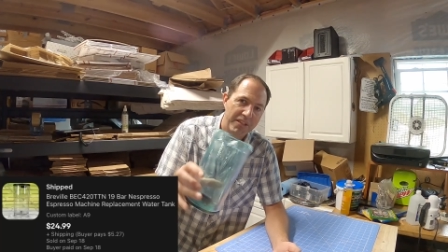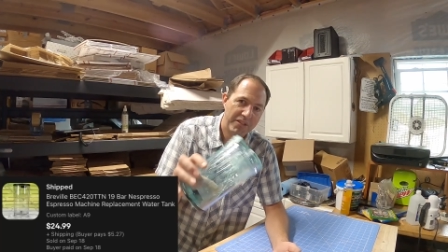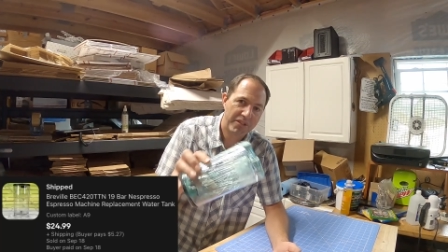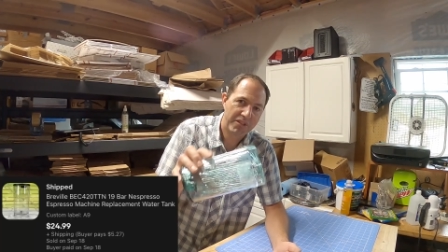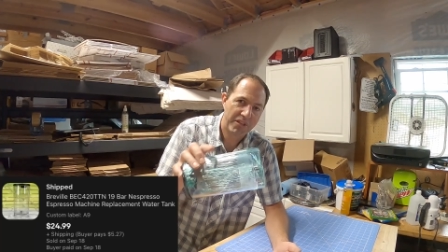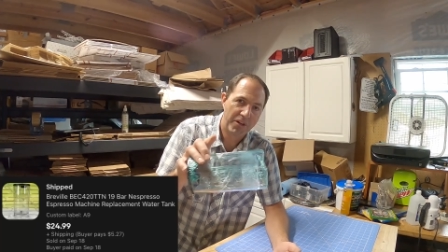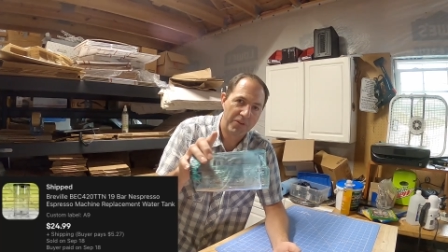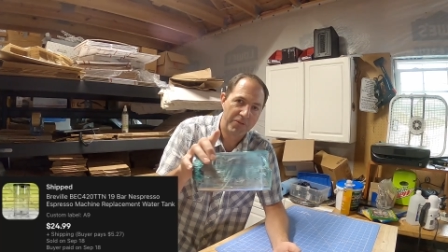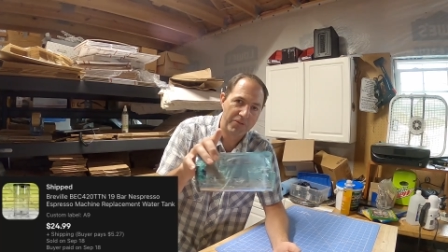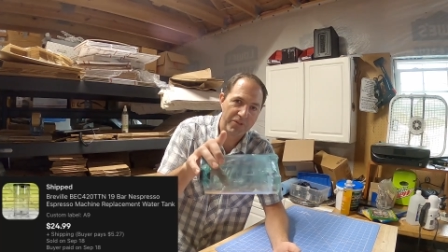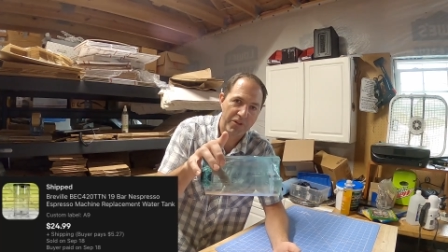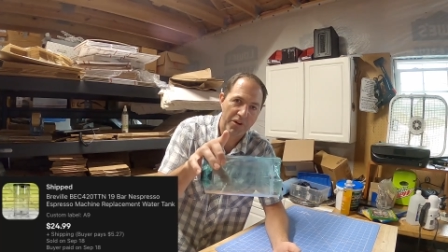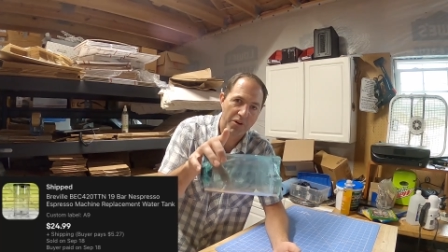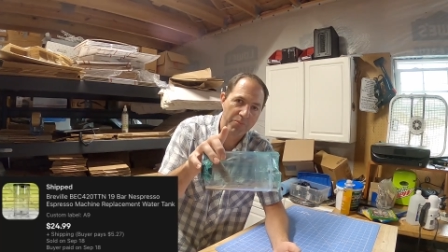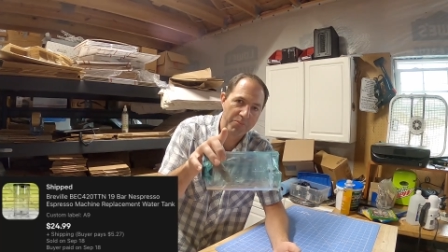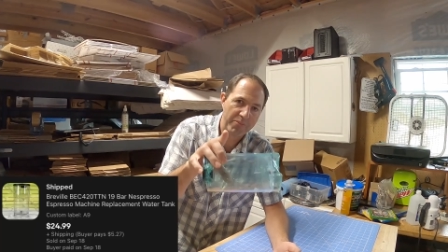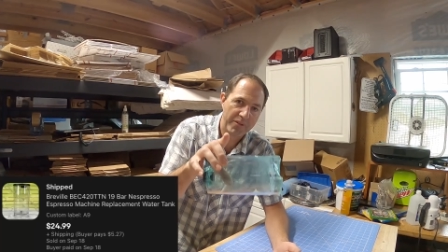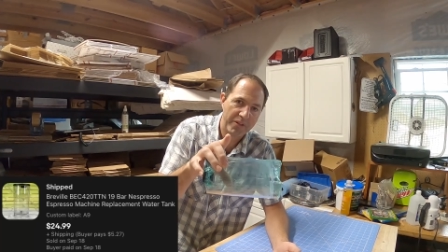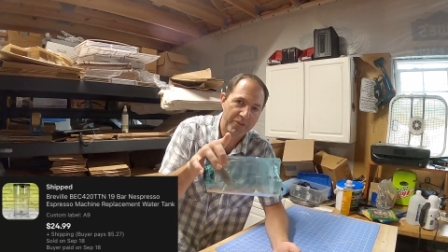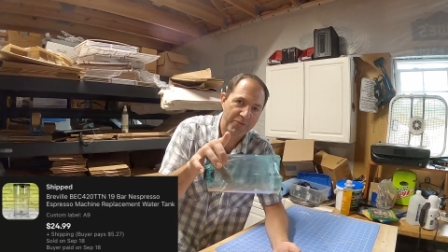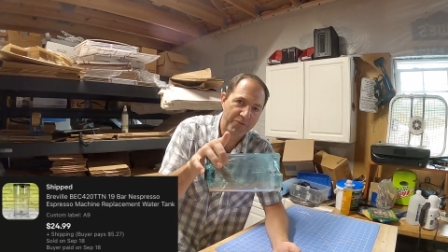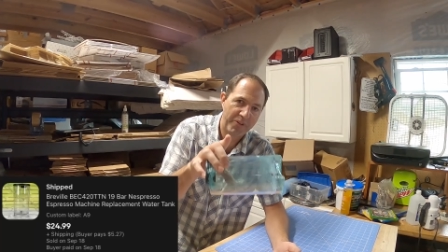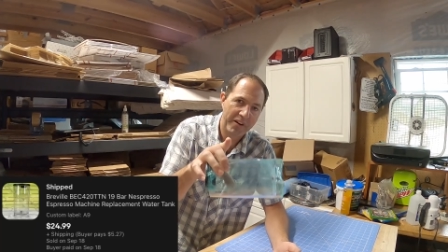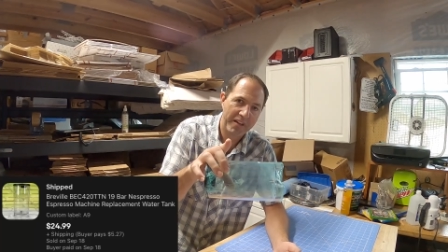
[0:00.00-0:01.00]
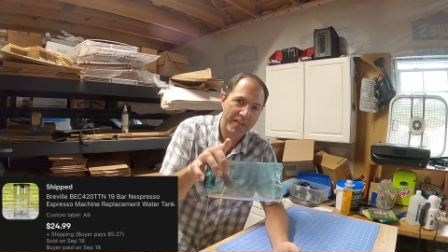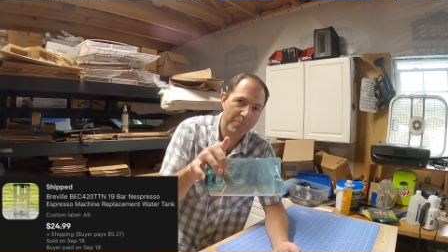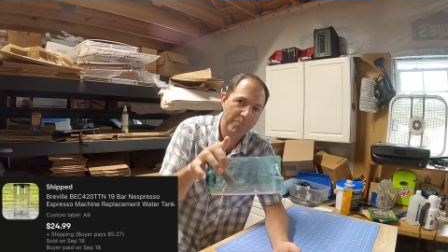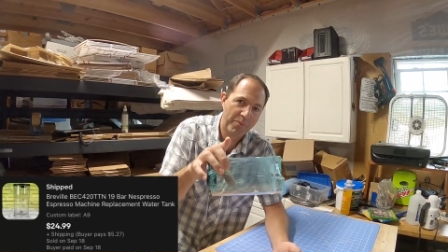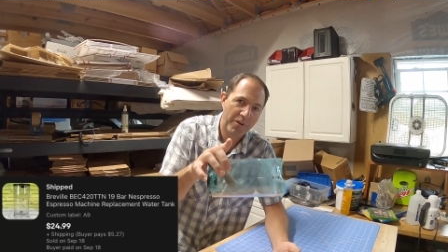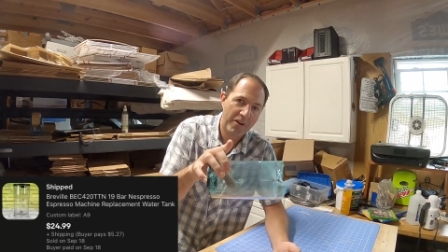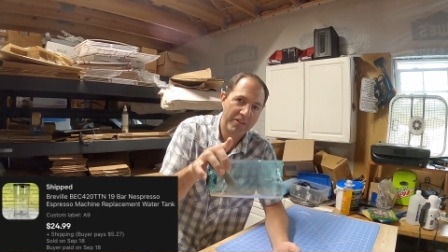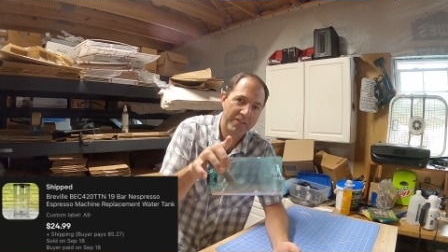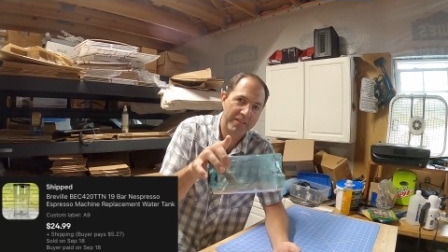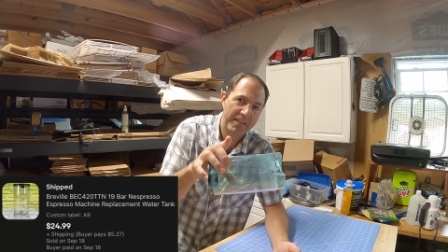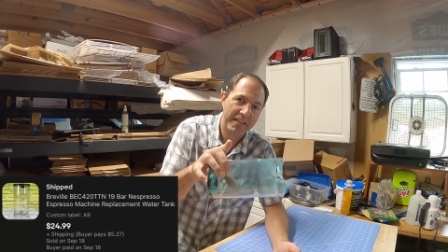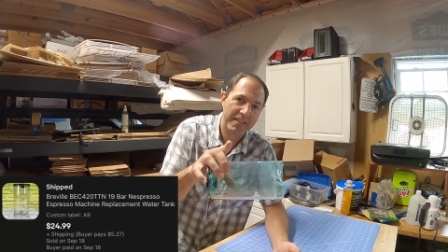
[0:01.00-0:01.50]
So don't be afraid to
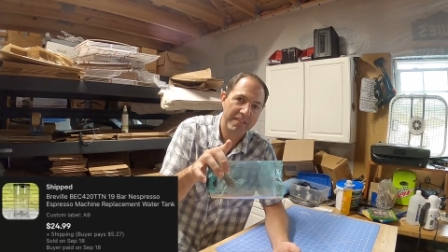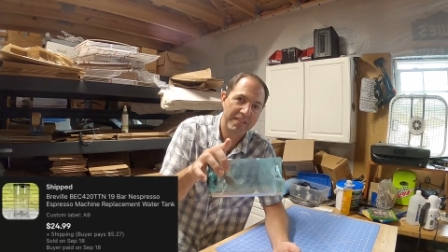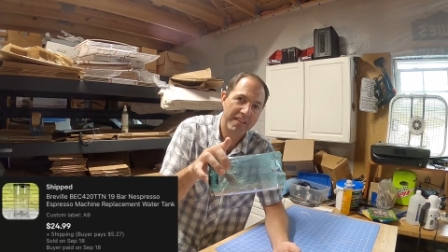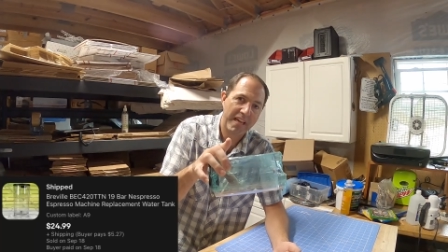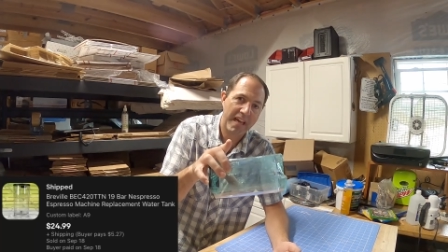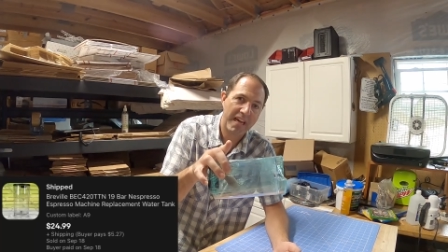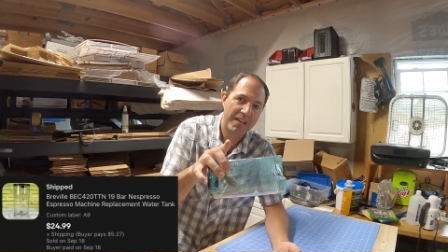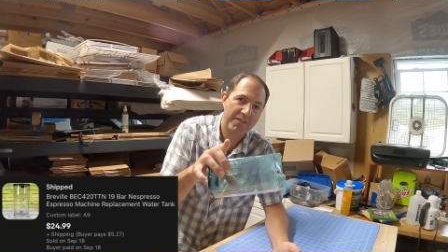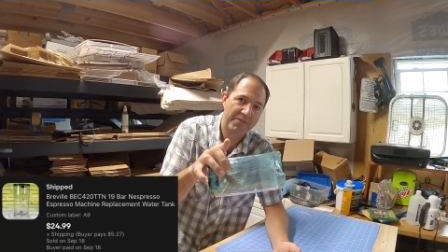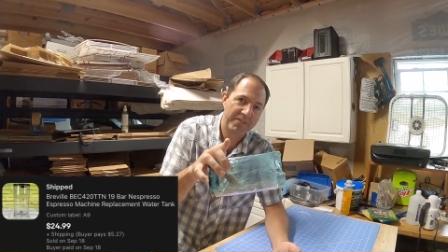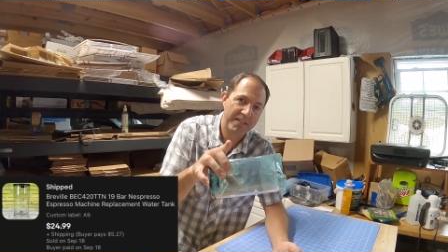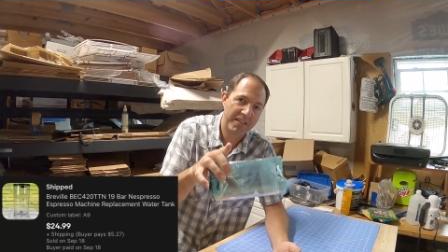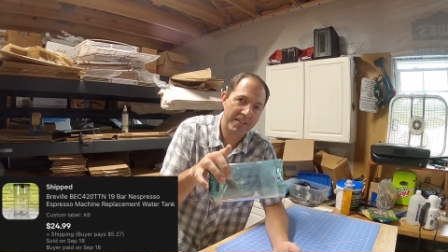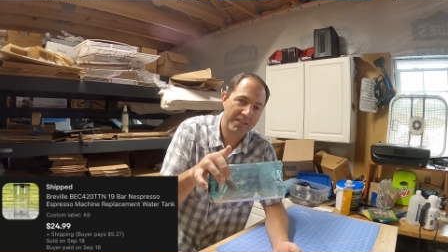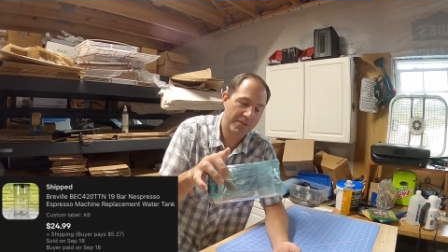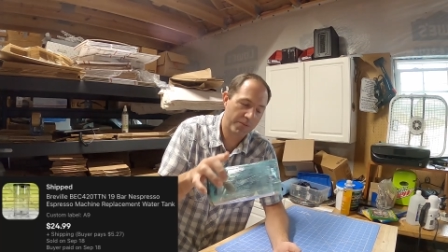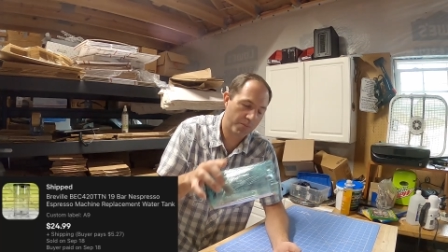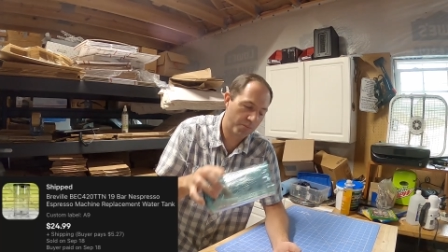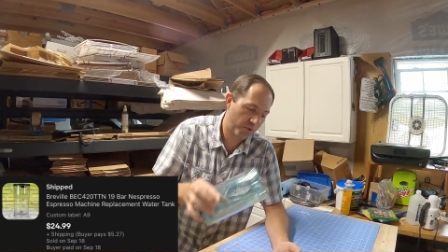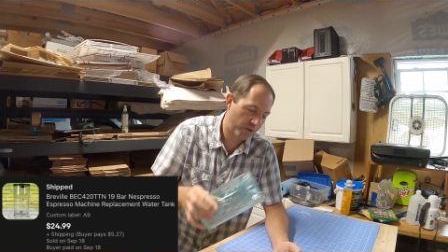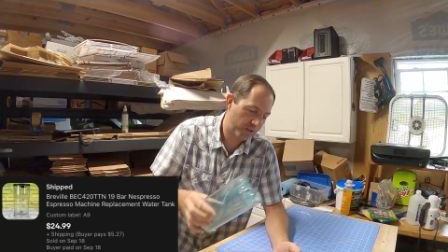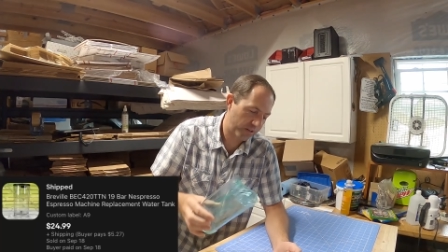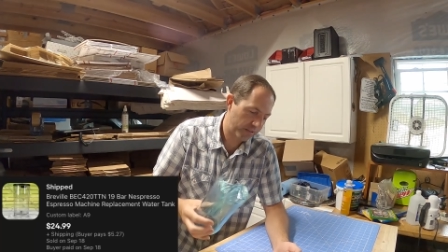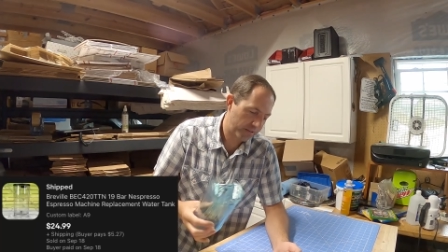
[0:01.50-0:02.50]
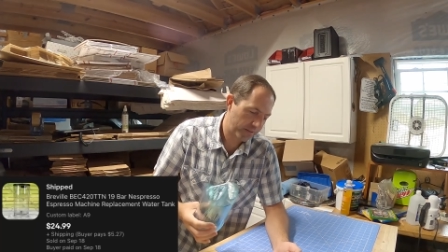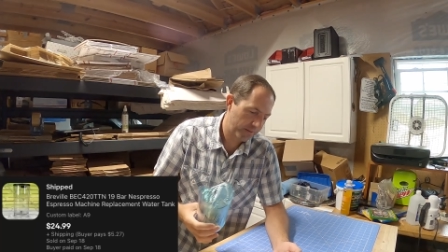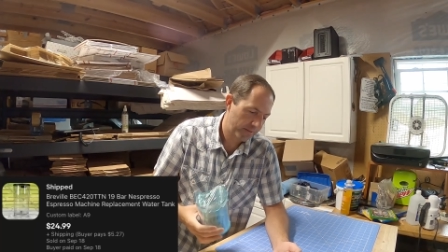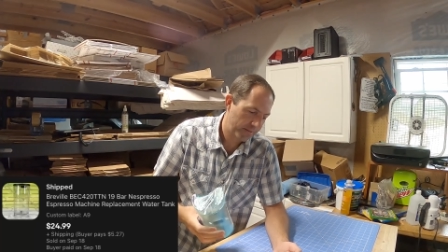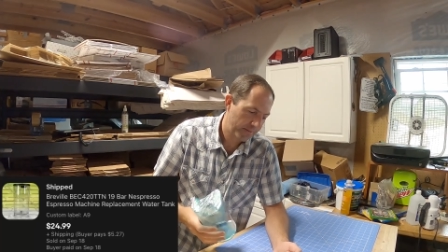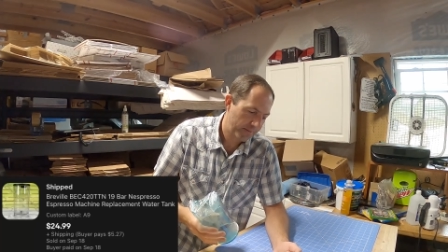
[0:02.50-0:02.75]
part things out if it doesn't work.